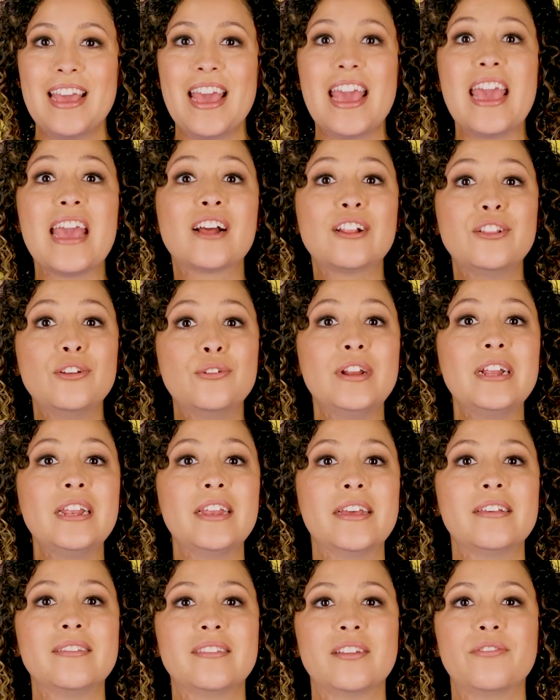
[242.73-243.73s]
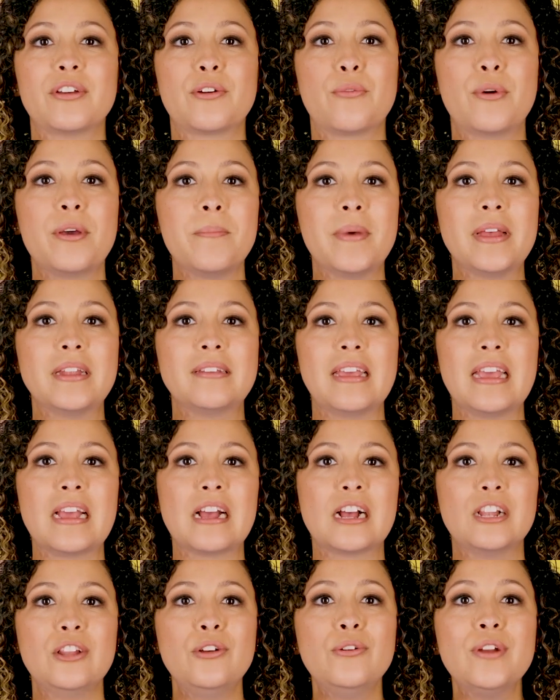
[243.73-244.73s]
Include a list of equipment
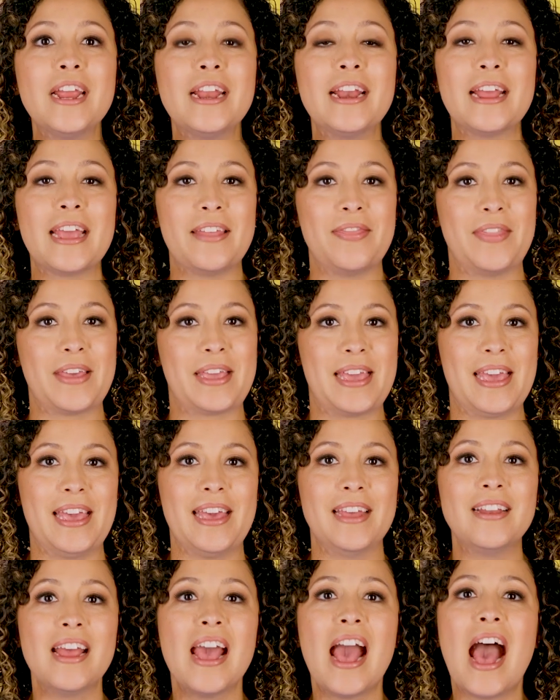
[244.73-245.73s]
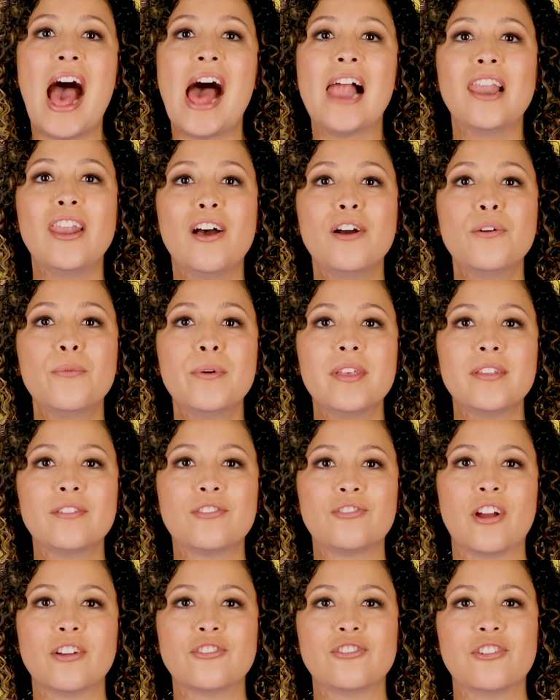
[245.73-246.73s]
included in the kit, along with
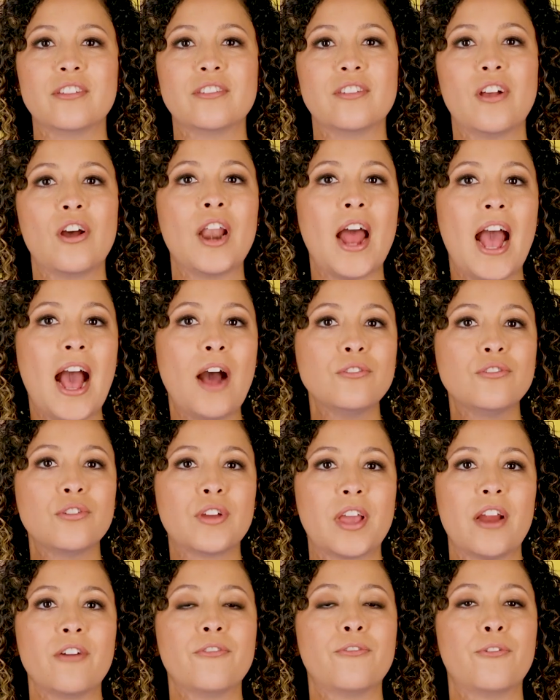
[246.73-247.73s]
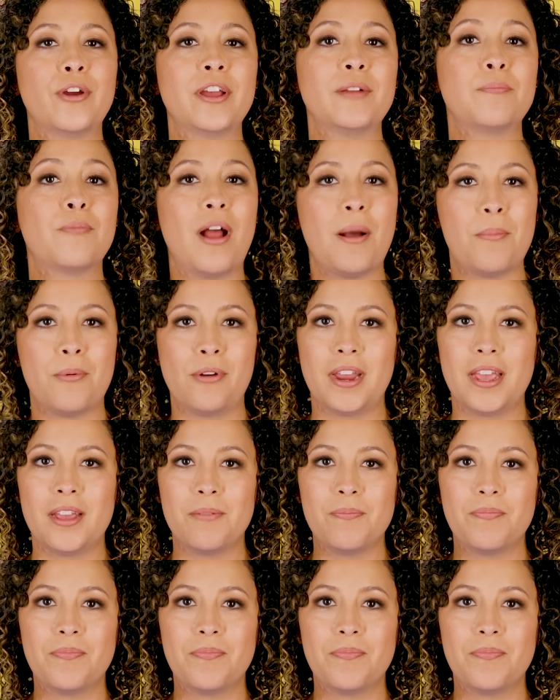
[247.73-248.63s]
instructions on how to care for it properly.